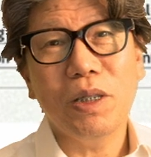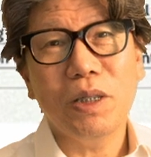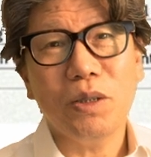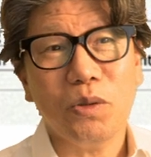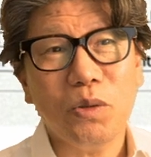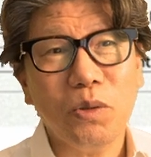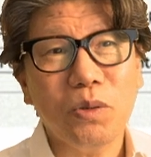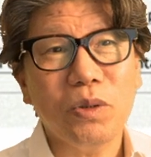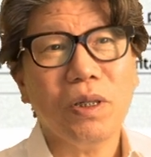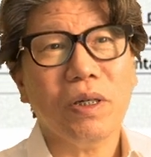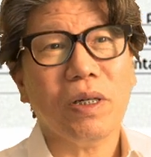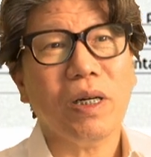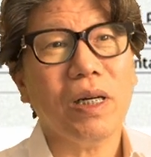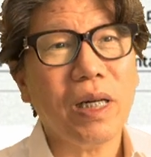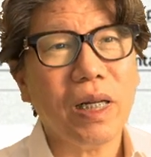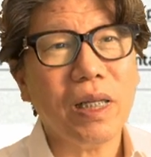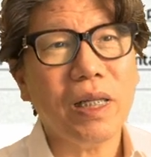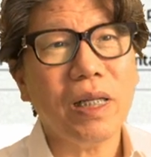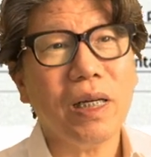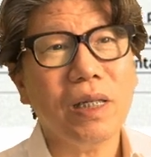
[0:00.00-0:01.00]
While such
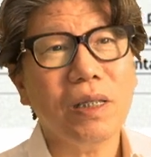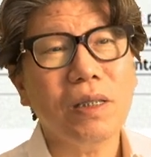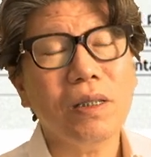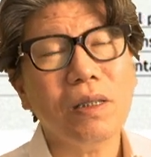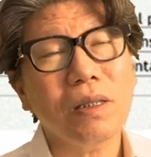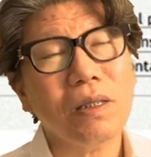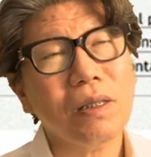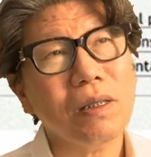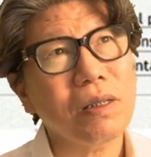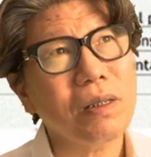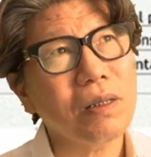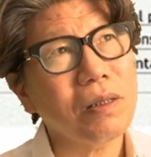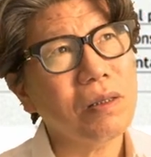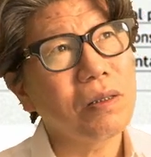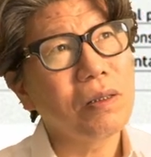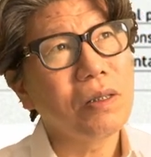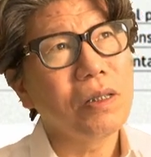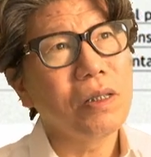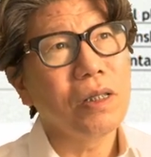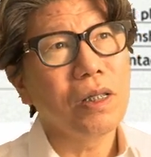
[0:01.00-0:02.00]
arguments can certainly
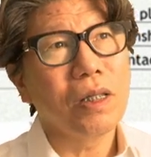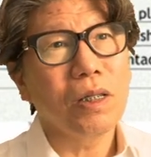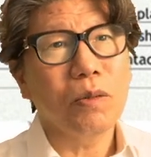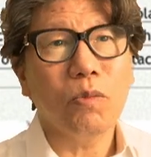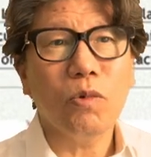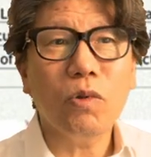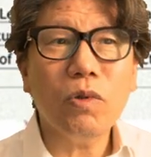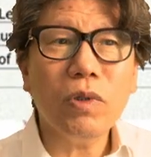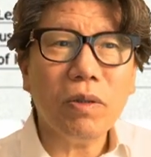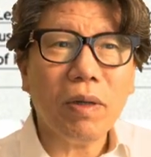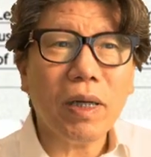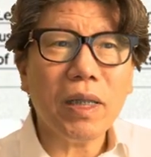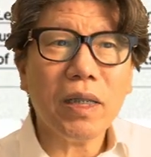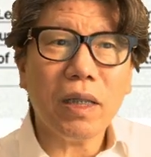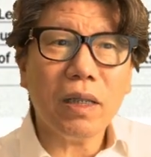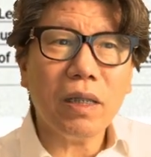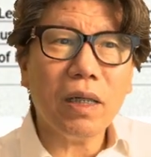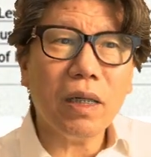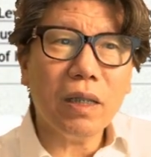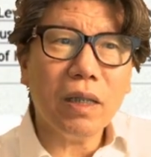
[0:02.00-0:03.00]
create a positive
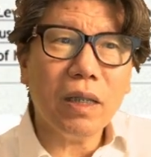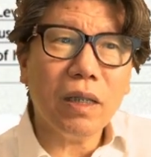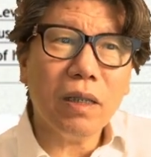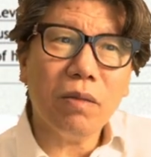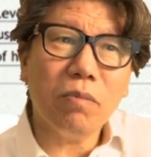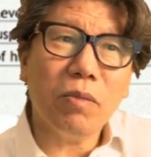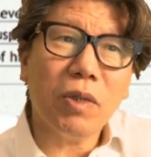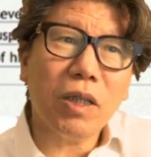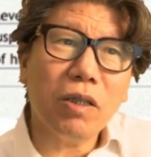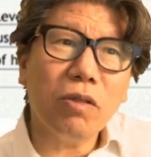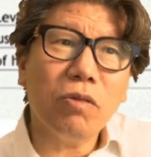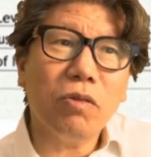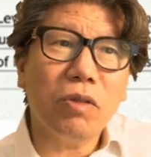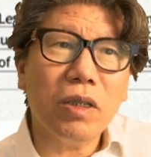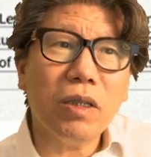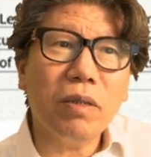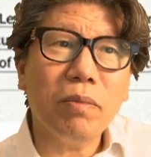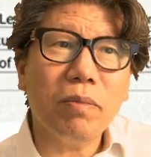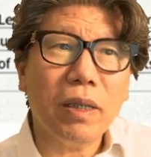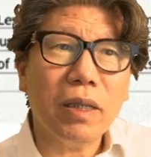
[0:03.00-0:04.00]
impression for patients,
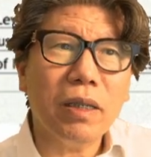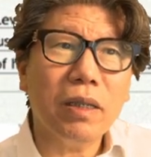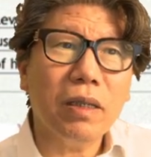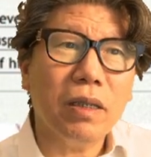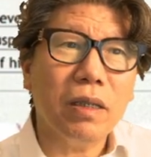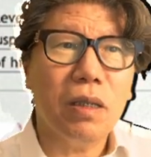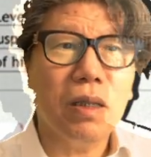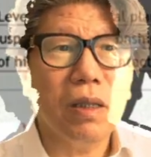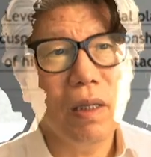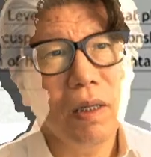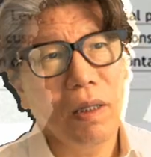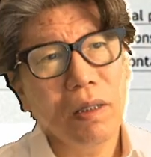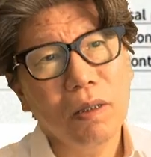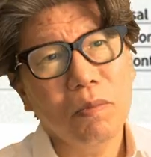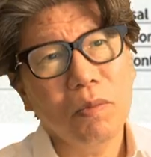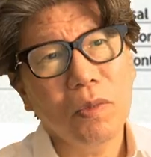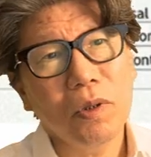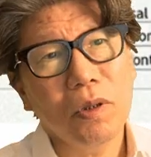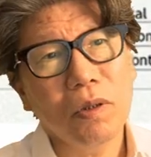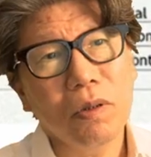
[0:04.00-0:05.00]

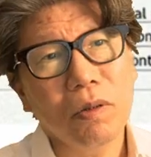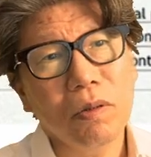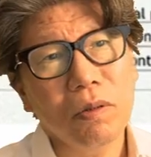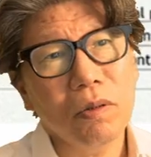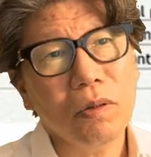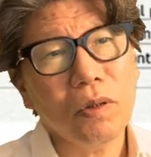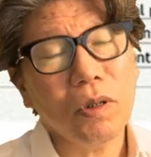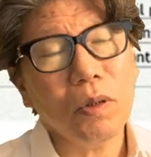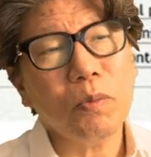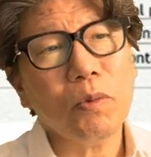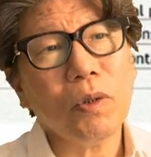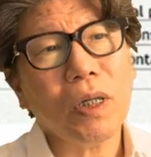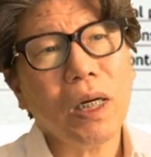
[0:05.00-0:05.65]
if the patient does not